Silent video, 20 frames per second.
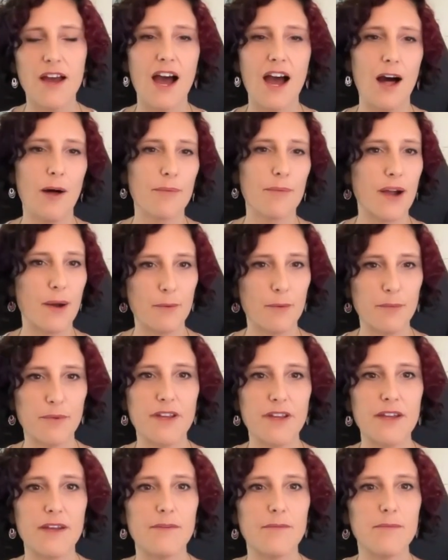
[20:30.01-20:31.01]
i'll
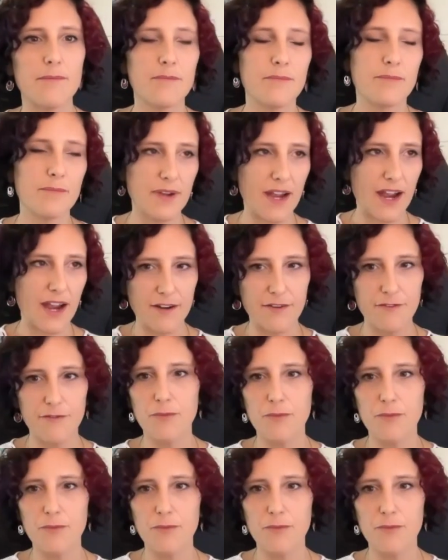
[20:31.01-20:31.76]
probably kind of